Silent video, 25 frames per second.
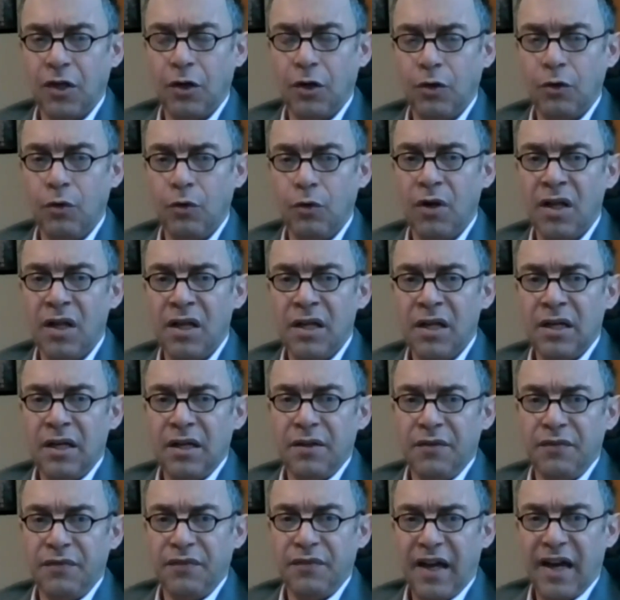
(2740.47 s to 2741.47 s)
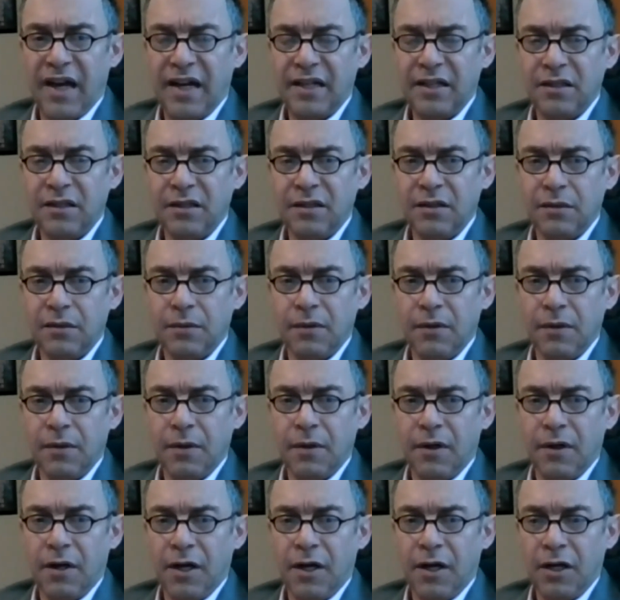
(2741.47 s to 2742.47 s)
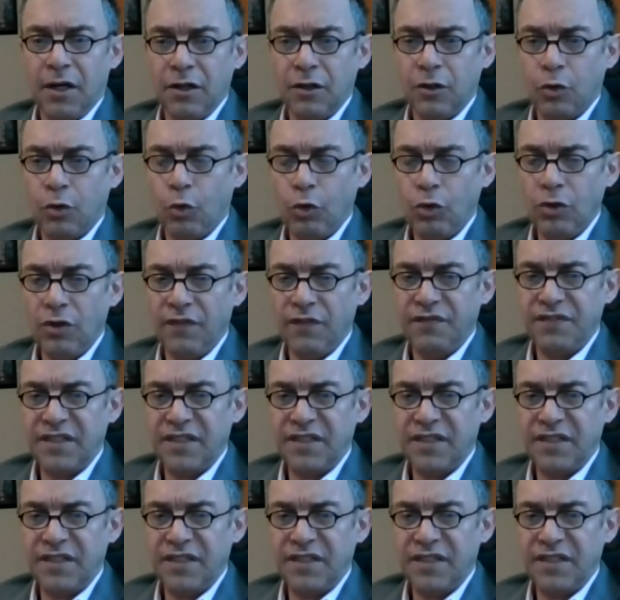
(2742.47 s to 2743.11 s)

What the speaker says: So that goal